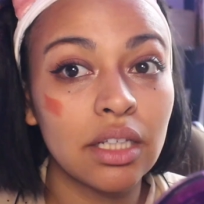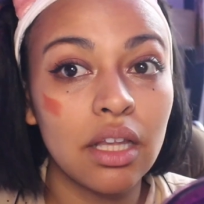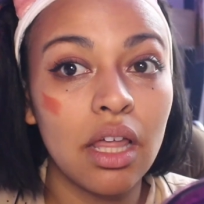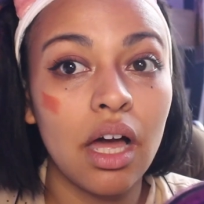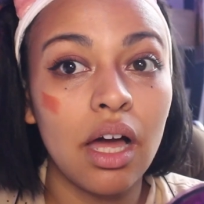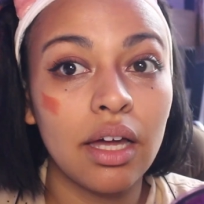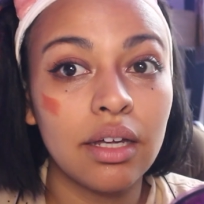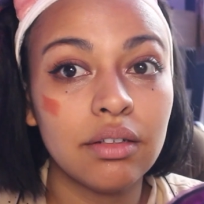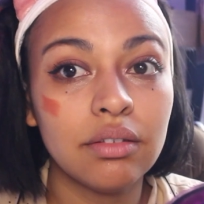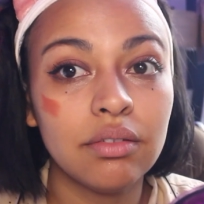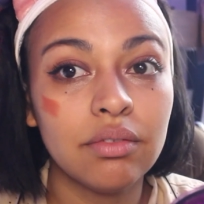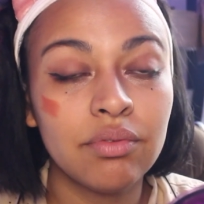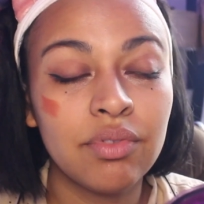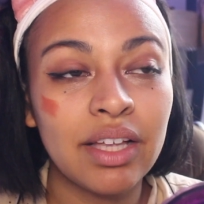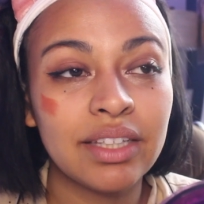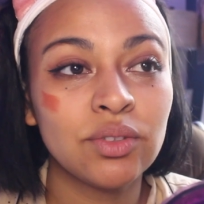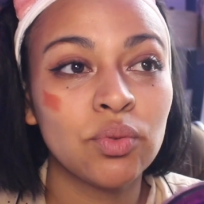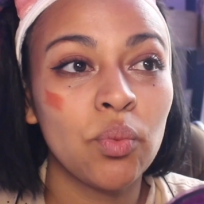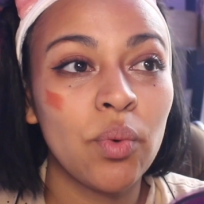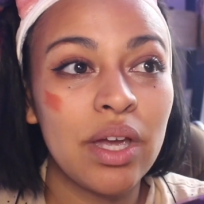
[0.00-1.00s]
a lot.
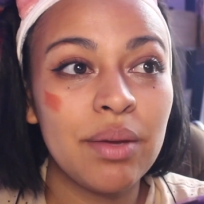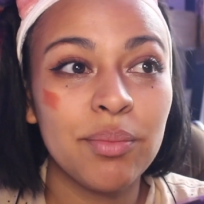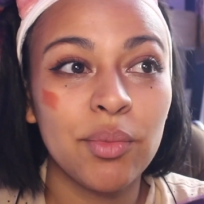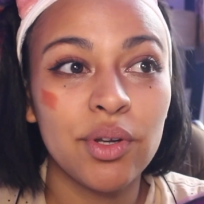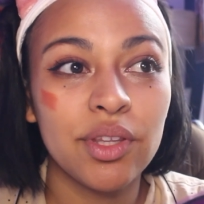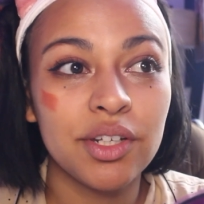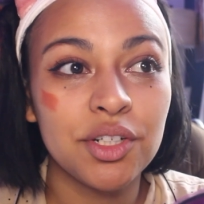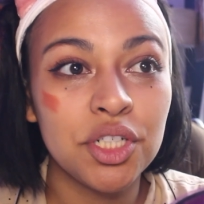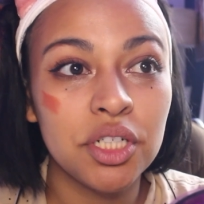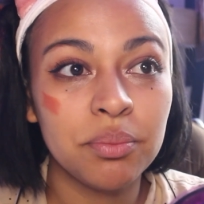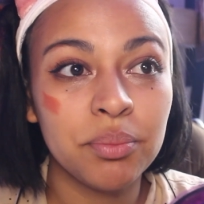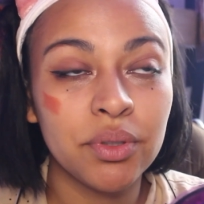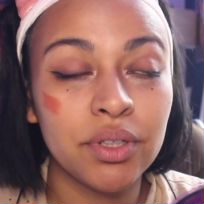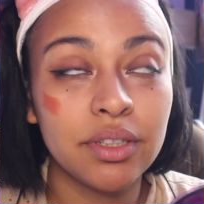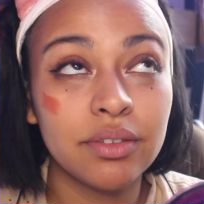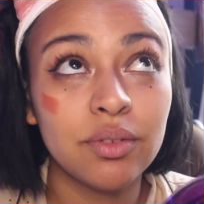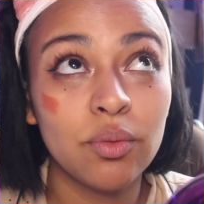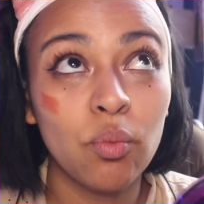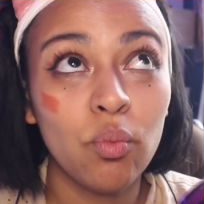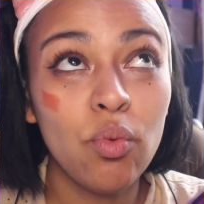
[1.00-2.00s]
That's way more than she put.